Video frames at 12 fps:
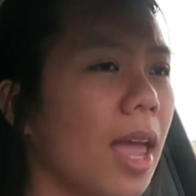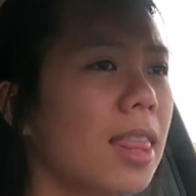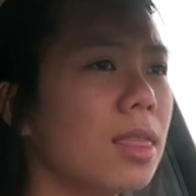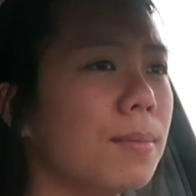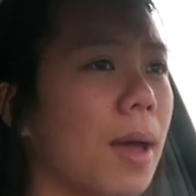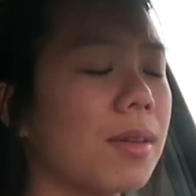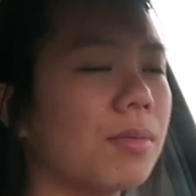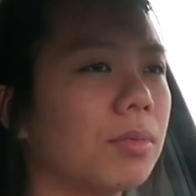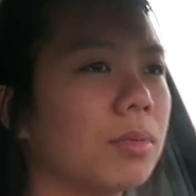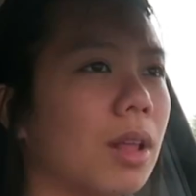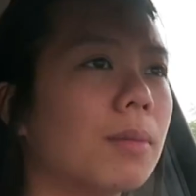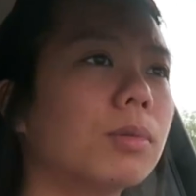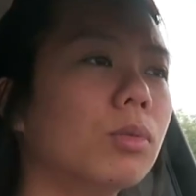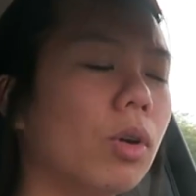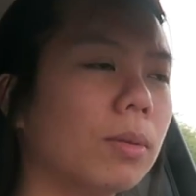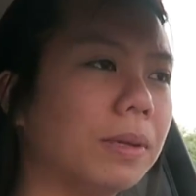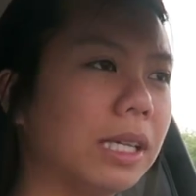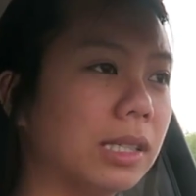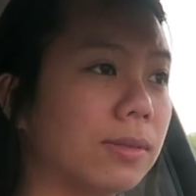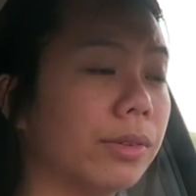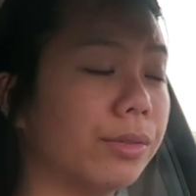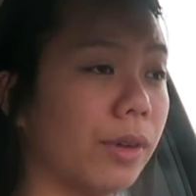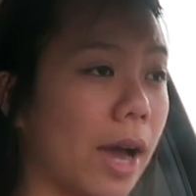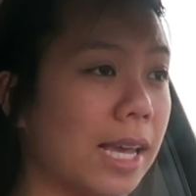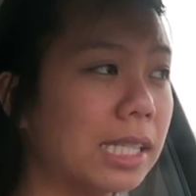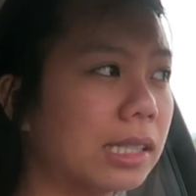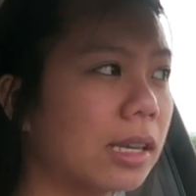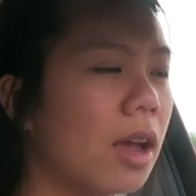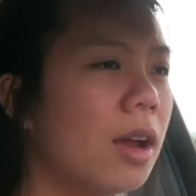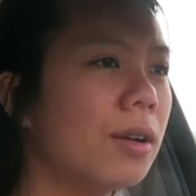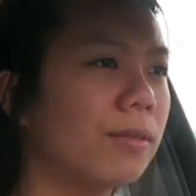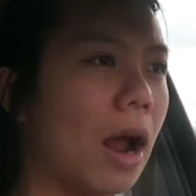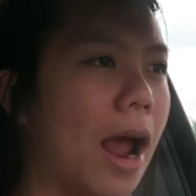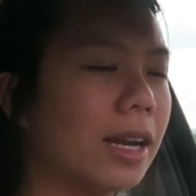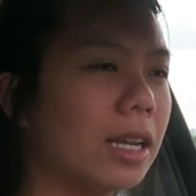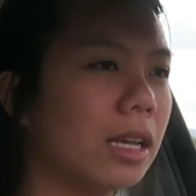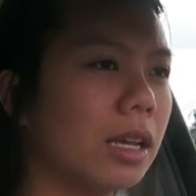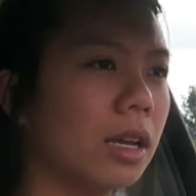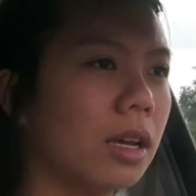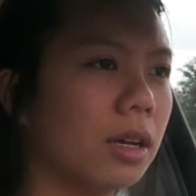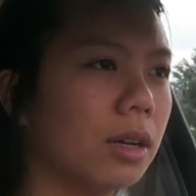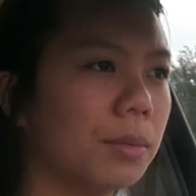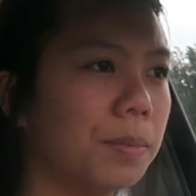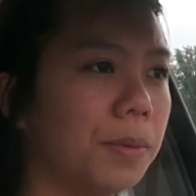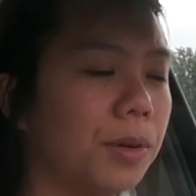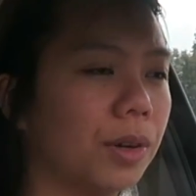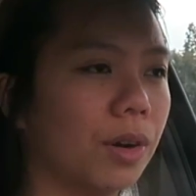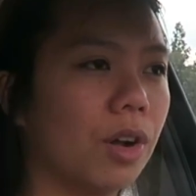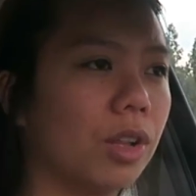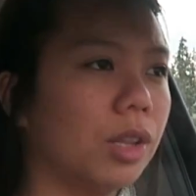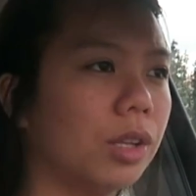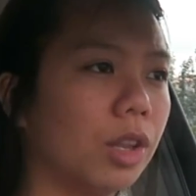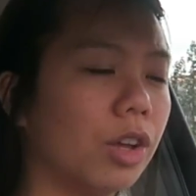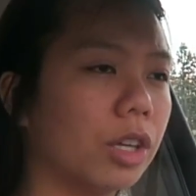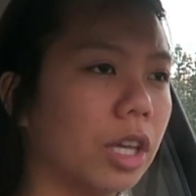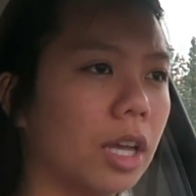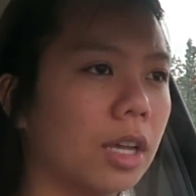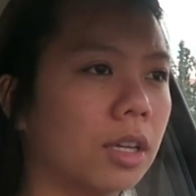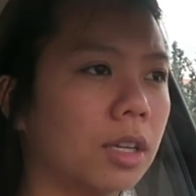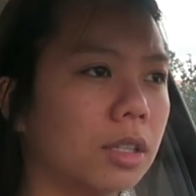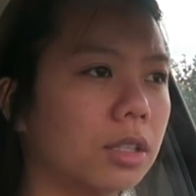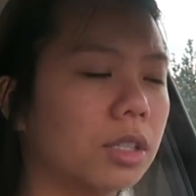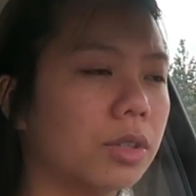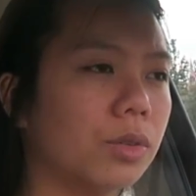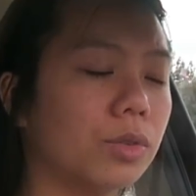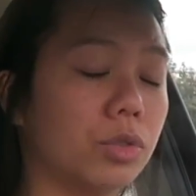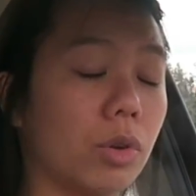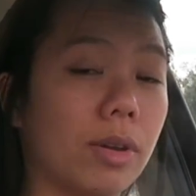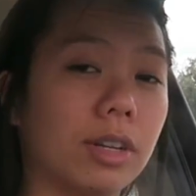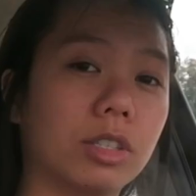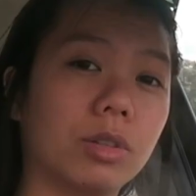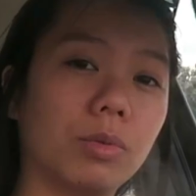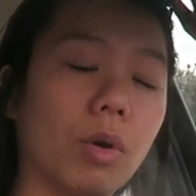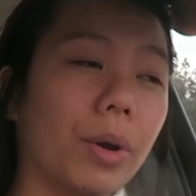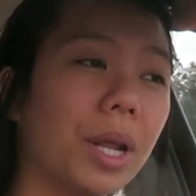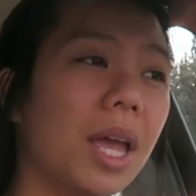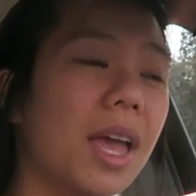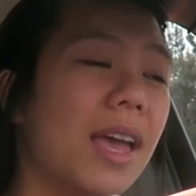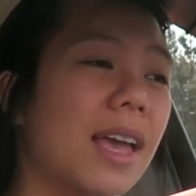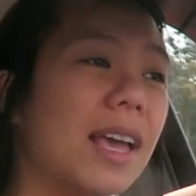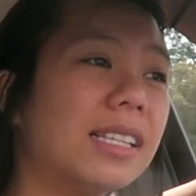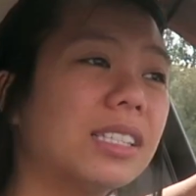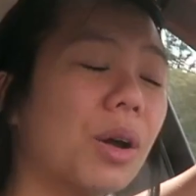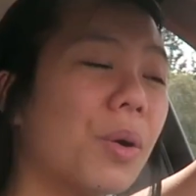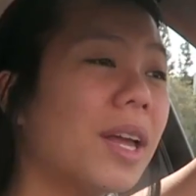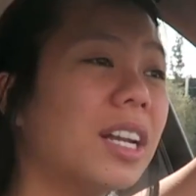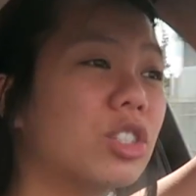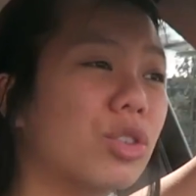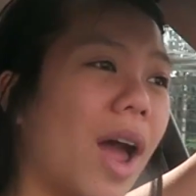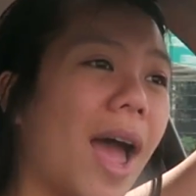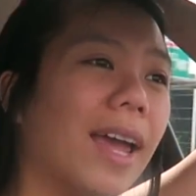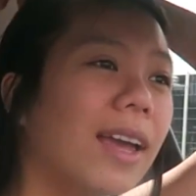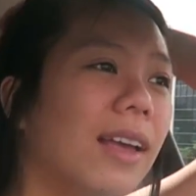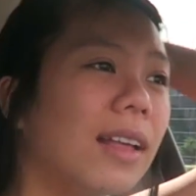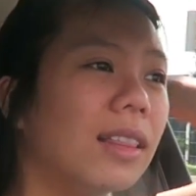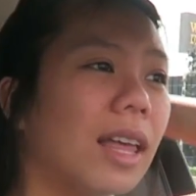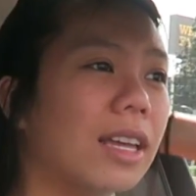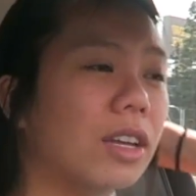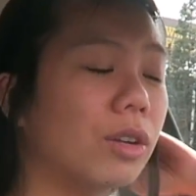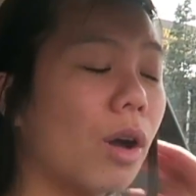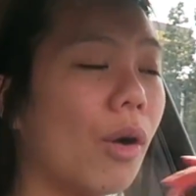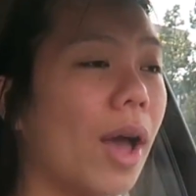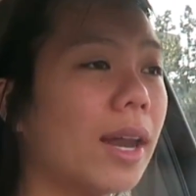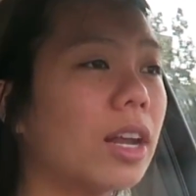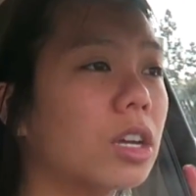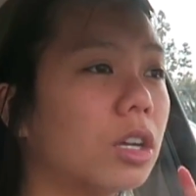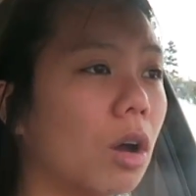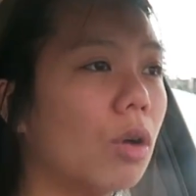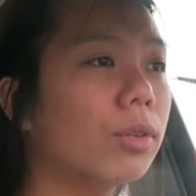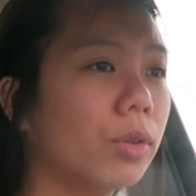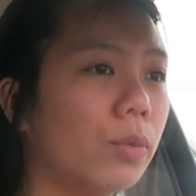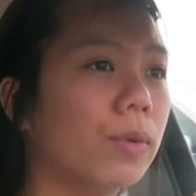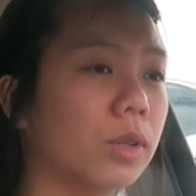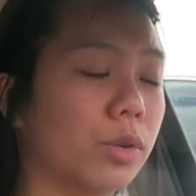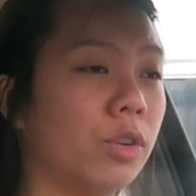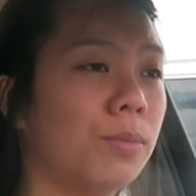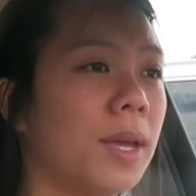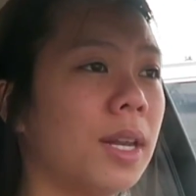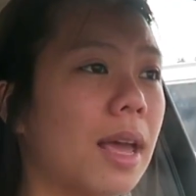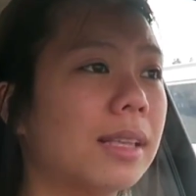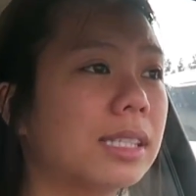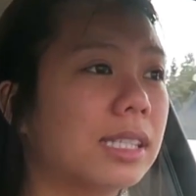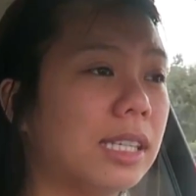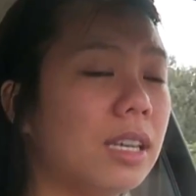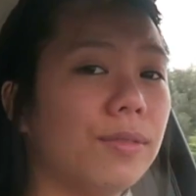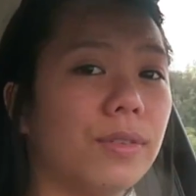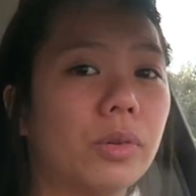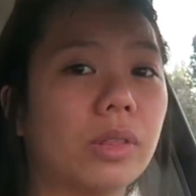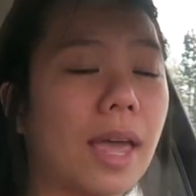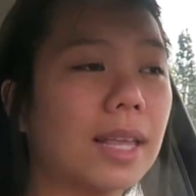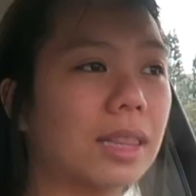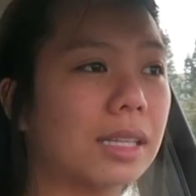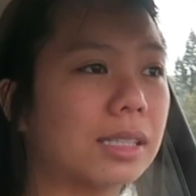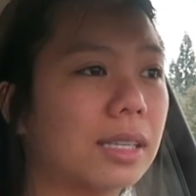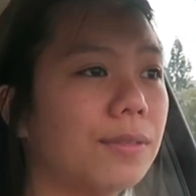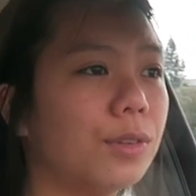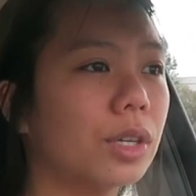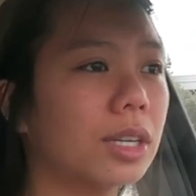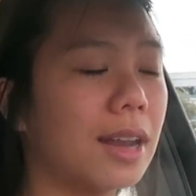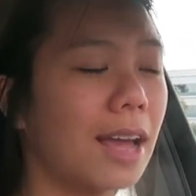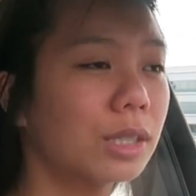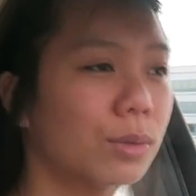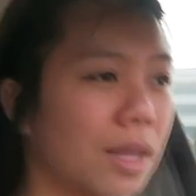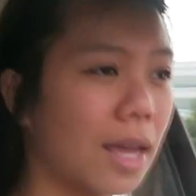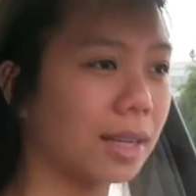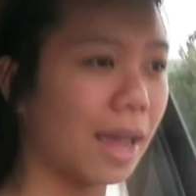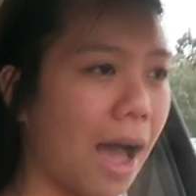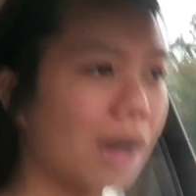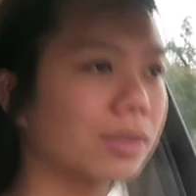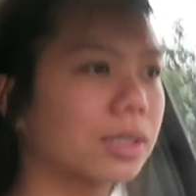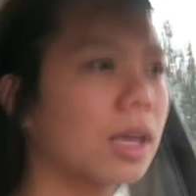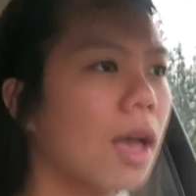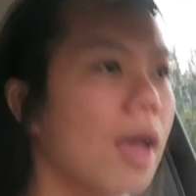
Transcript: And my number one piece of advice for any girl looking to join a sorority is go ahead and try. Like, go ahead and go through recruitment and see if you like this, see if you connect with any house.